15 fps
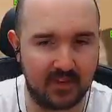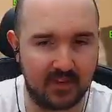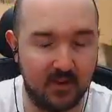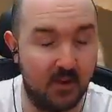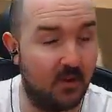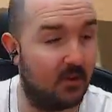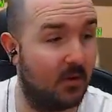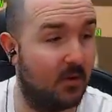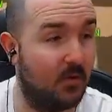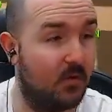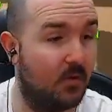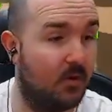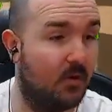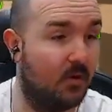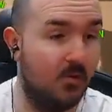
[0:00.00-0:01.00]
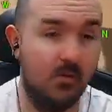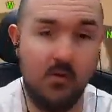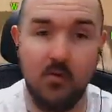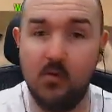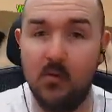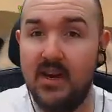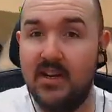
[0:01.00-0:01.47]
uh, who, who knew
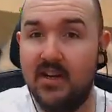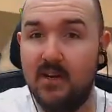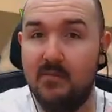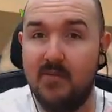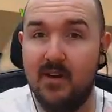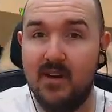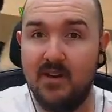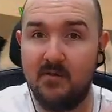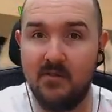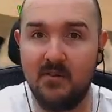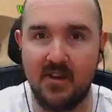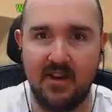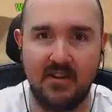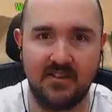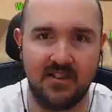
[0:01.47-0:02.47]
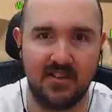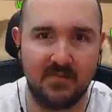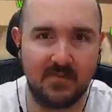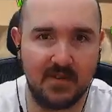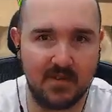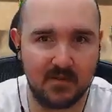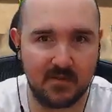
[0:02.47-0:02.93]
waking up early would uh, save
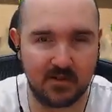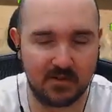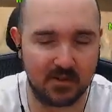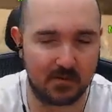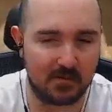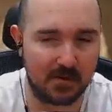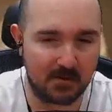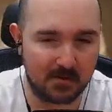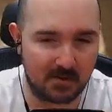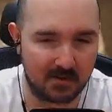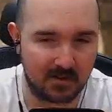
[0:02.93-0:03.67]
me doing a job? I was going